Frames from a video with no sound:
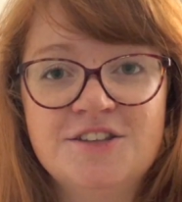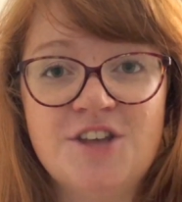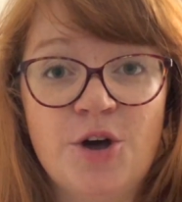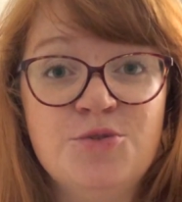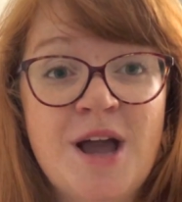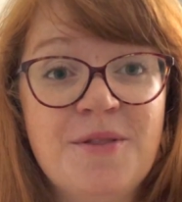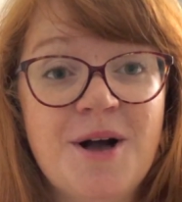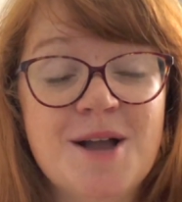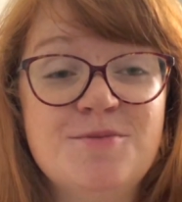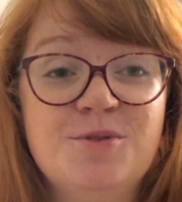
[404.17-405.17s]
So now
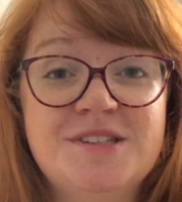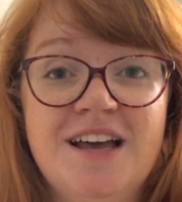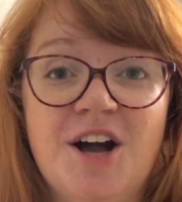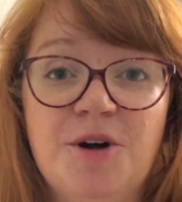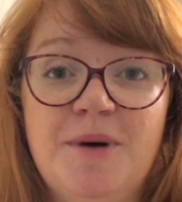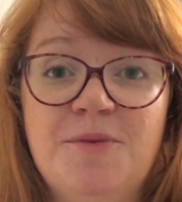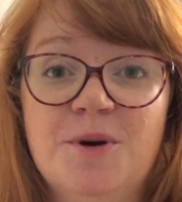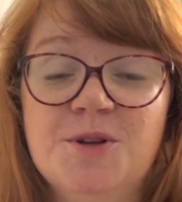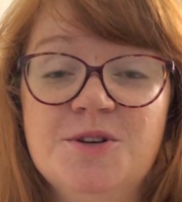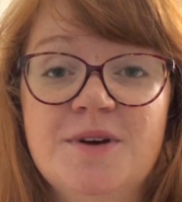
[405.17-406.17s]
that I'm all set up, I'm
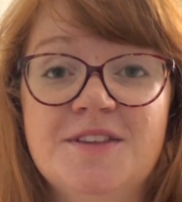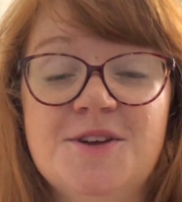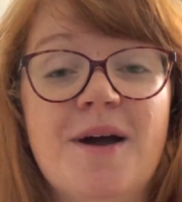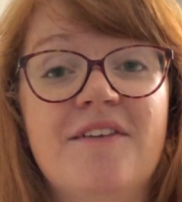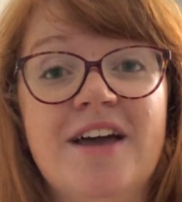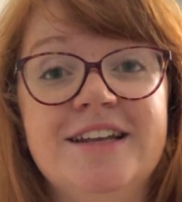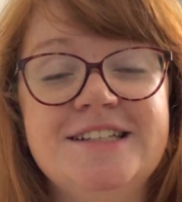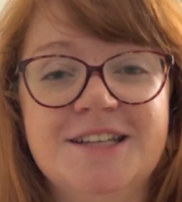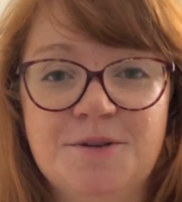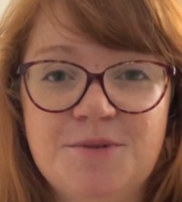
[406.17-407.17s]
wondering whether you have any
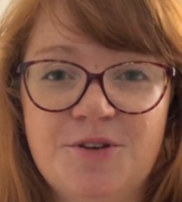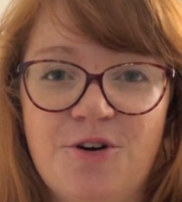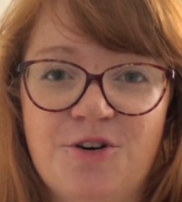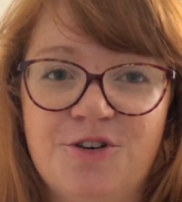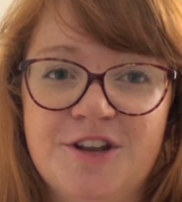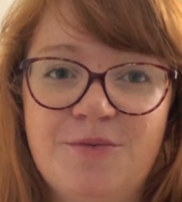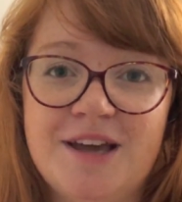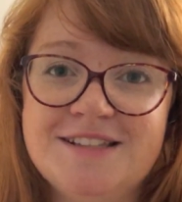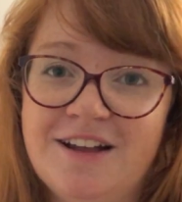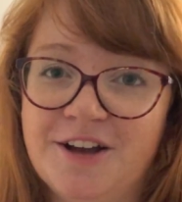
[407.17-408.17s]
tips on
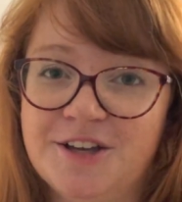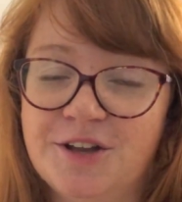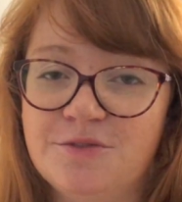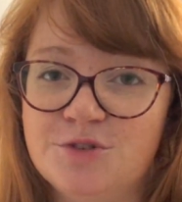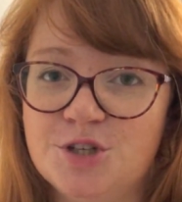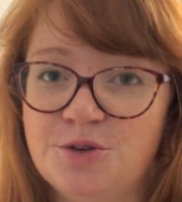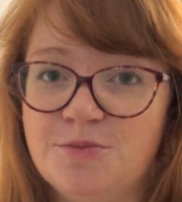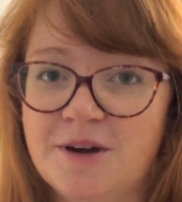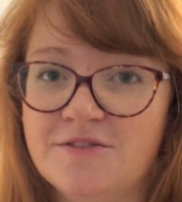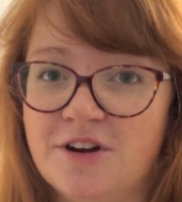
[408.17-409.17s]
ways that I can reduce
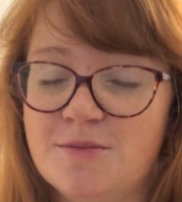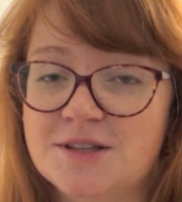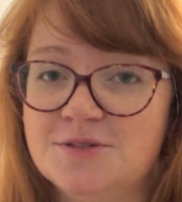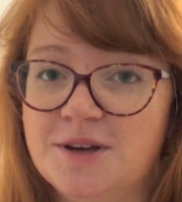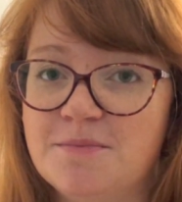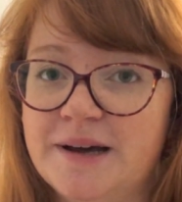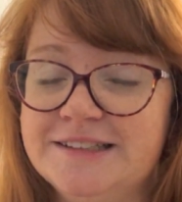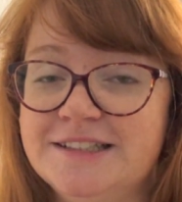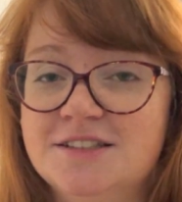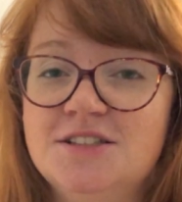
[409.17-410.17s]
my environmental
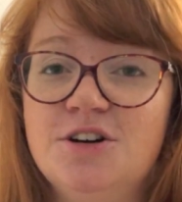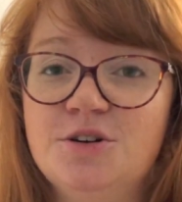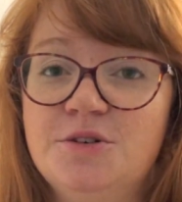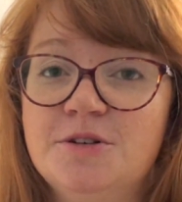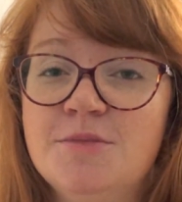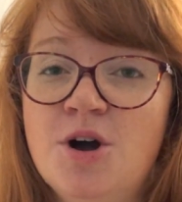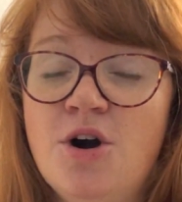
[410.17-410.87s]
impact in the darkroom,